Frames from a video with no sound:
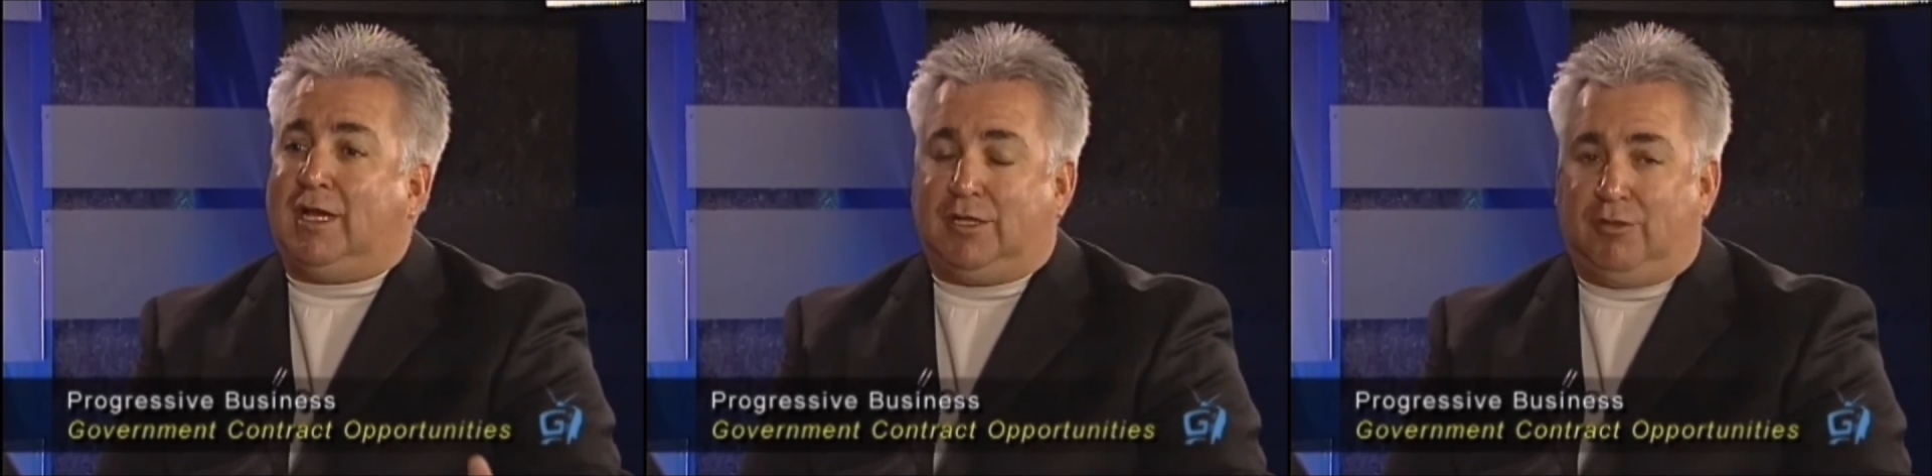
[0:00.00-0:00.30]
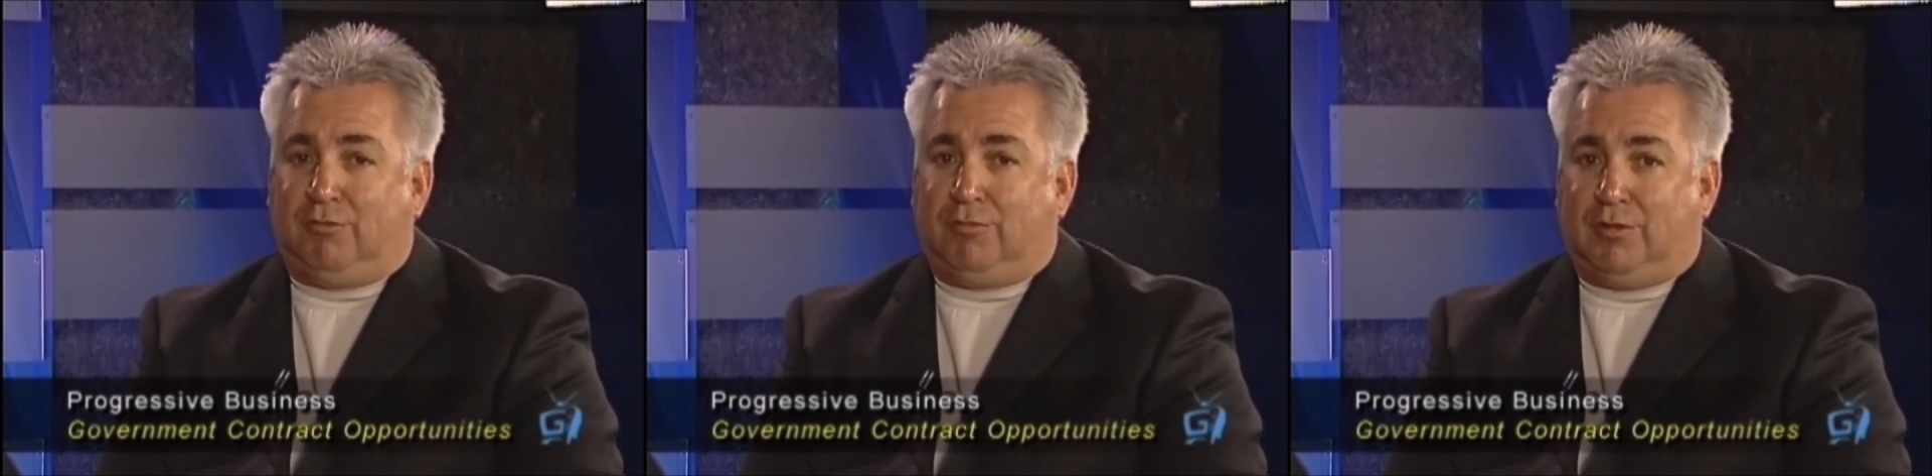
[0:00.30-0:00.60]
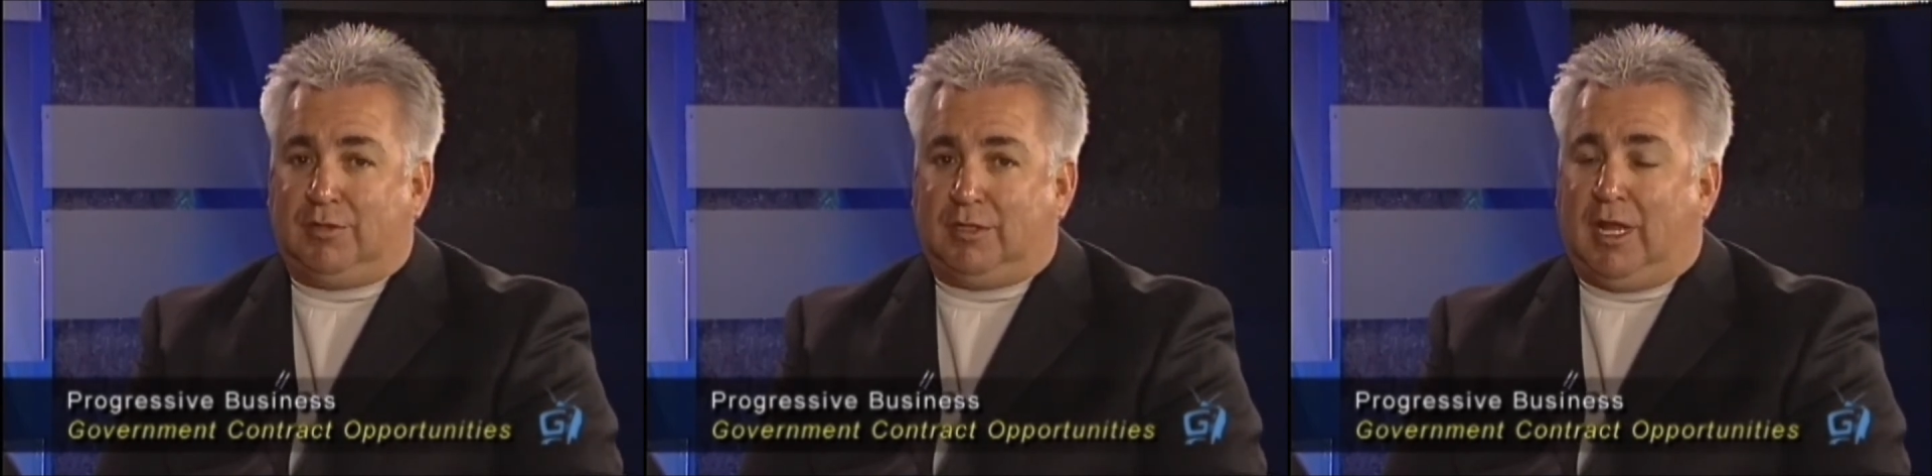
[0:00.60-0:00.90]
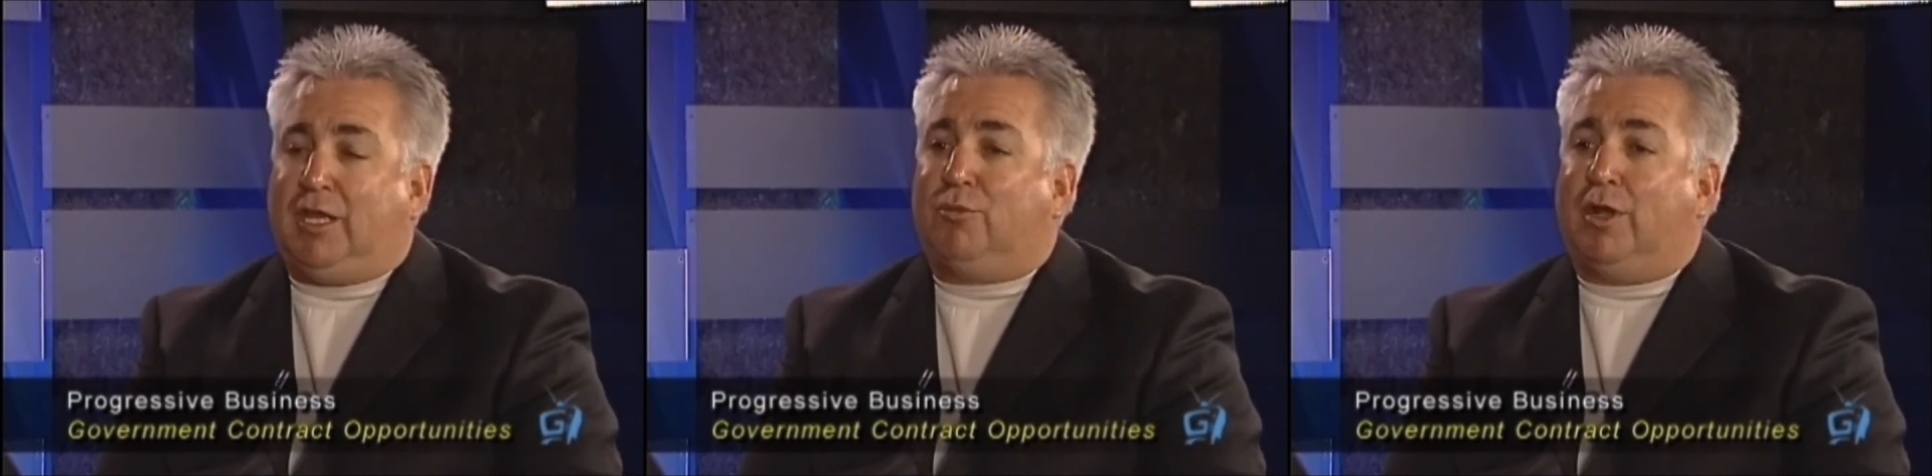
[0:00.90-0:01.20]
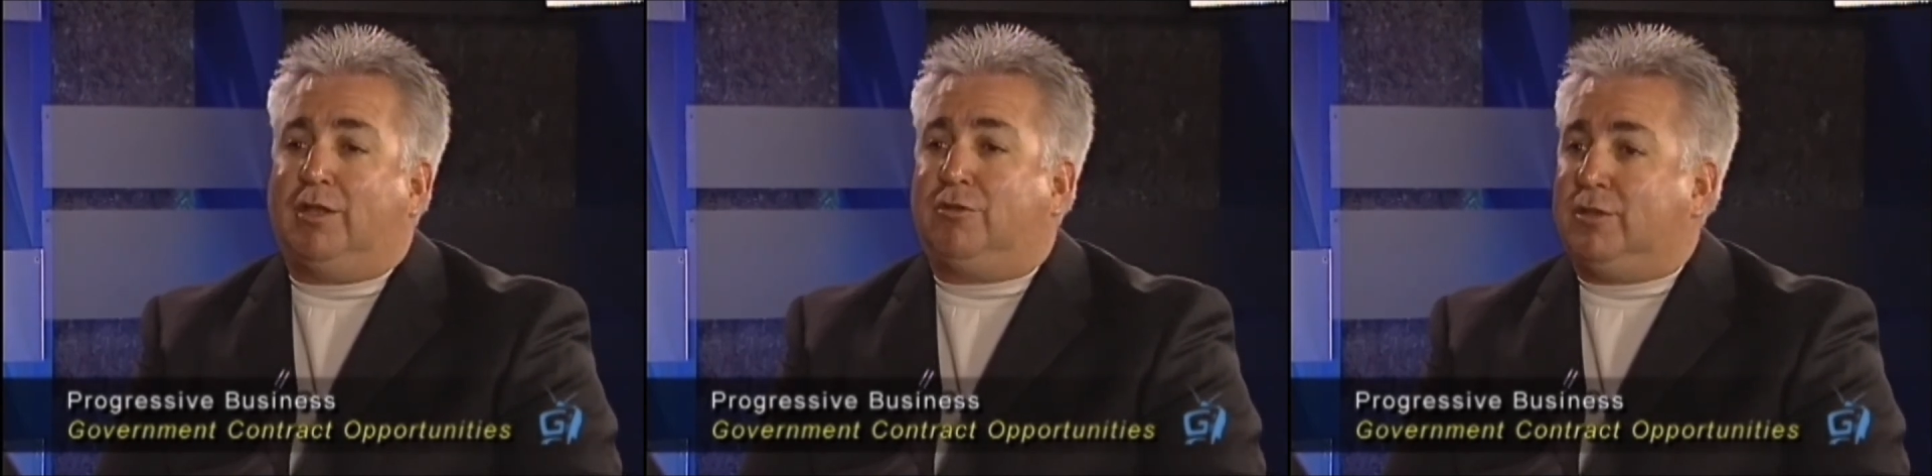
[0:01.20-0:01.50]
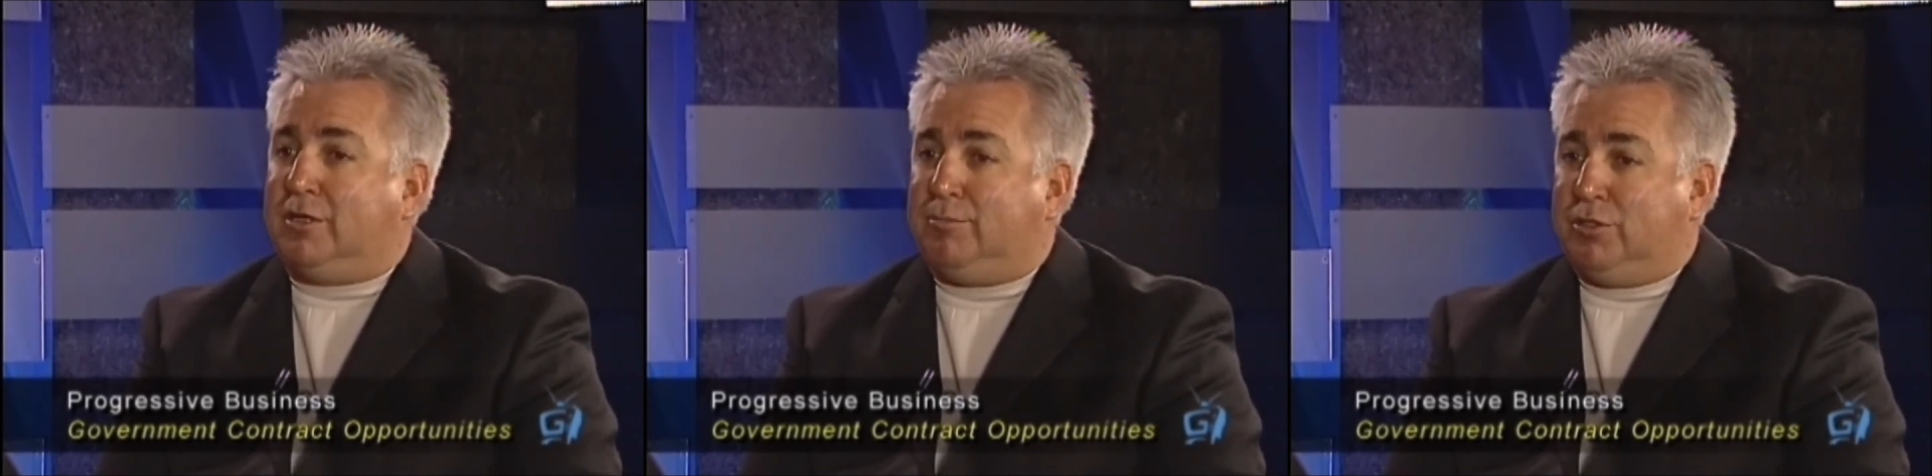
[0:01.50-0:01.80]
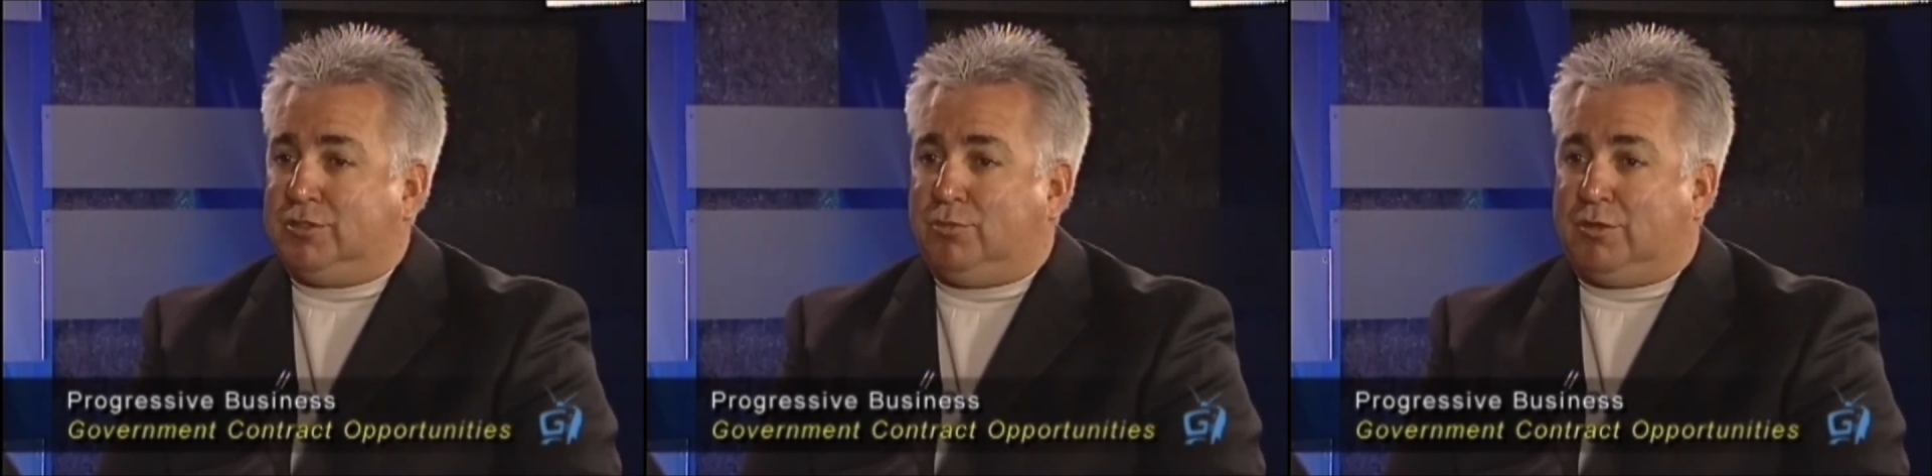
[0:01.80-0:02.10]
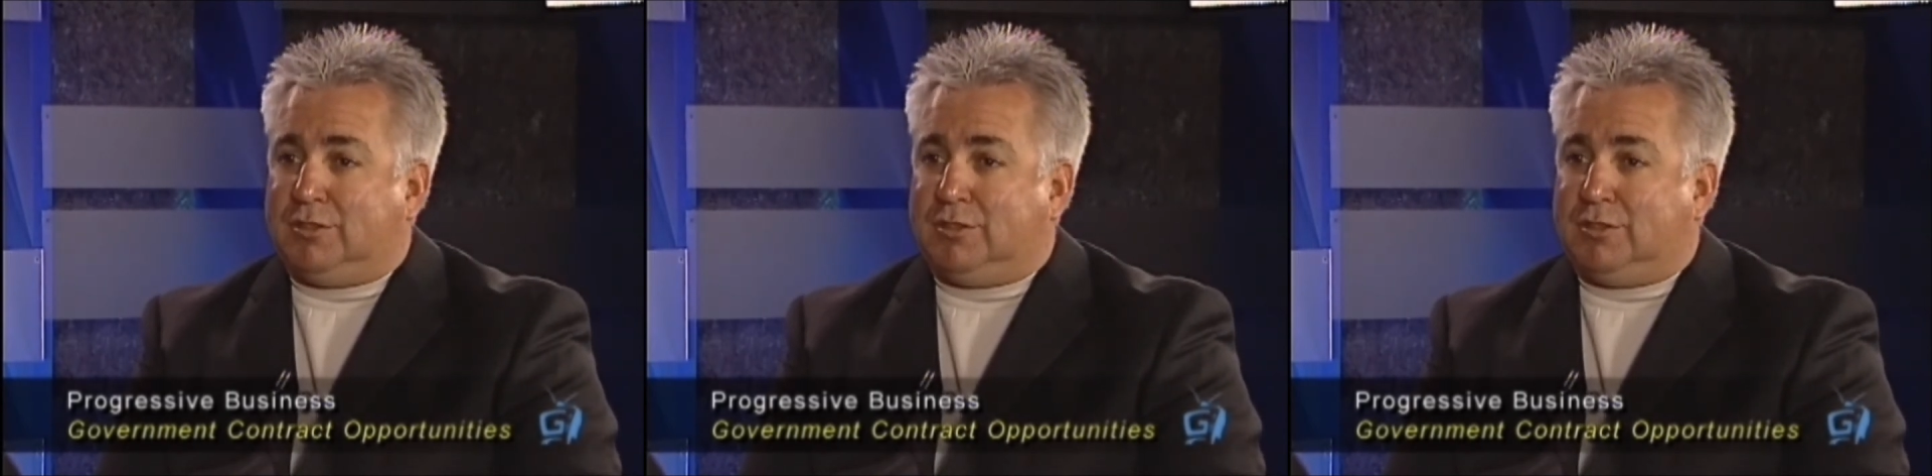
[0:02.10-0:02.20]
you like you run into in the commercial world